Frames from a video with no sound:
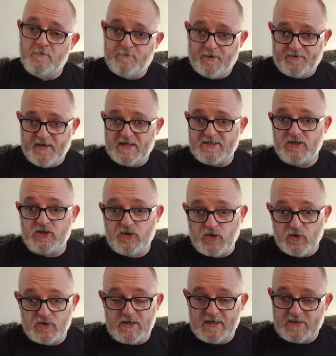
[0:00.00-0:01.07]
But this is
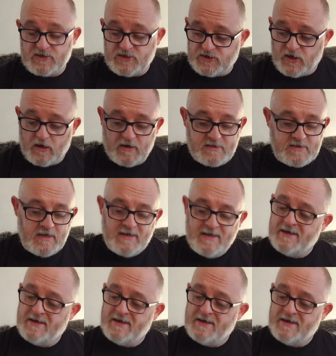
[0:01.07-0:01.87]
good, it's solid,